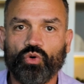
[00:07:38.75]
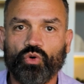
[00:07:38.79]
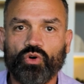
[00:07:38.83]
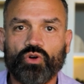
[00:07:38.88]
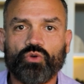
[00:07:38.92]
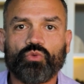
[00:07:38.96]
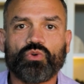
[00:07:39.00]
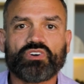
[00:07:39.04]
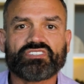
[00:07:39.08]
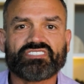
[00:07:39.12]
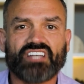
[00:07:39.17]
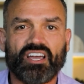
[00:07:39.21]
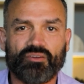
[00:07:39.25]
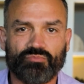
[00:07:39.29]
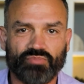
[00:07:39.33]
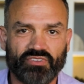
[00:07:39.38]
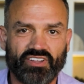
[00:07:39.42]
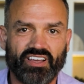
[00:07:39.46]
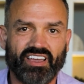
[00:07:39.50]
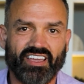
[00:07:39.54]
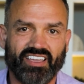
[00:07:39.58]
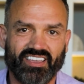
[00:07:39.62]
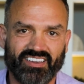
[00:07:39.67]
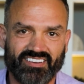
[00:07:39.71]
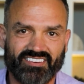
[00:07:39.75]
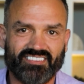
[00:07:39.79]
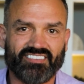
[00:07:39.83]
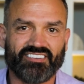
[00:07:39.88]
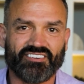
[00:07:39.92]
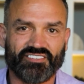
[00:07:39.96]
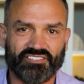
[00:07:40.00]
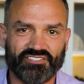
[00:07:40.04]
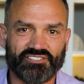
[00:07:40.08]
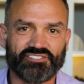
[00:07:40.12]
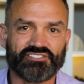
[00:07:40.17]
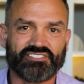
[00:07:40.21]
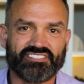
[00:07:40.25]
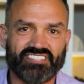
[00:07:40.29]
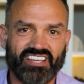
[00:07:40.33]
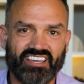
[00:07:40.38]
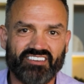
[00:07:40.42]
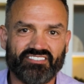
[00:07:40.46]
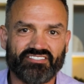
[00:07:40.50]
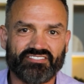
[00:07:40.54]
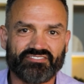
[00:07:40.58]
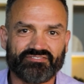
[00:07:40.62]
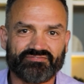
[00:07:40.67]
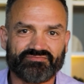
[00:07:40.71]
Or was I playing it a little too
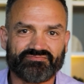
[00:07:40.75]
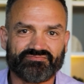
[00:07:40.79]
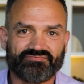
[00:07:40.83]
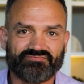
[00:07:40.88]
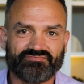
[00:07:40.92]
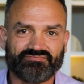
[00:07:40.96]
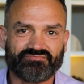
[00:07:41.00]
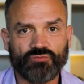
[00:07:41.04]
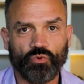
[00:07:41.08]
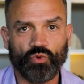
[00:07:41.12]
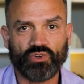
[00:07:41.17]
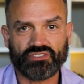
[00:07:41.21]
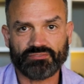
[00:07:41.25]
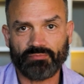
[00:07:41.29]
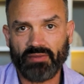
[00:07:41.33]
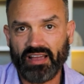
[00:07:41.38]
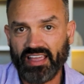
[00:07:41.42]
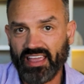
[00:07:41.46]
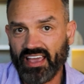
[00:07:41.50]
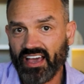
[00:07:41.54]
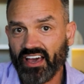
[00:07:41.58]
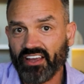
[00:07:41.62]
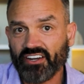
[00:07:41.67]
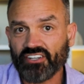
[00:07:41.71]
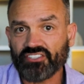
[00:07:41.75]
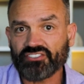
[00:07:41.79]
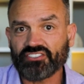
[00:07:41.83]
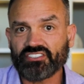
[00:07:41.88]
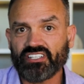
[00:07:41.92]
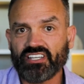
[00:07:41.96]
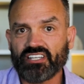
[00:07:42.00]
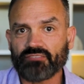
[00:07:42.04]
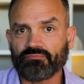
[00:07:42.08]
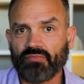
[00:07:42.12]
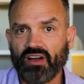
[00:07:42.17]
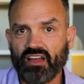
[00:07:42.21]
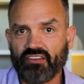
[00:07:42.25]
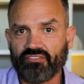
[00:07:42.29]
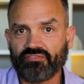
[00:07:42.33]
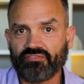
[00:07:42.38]
safe? Was my energy and my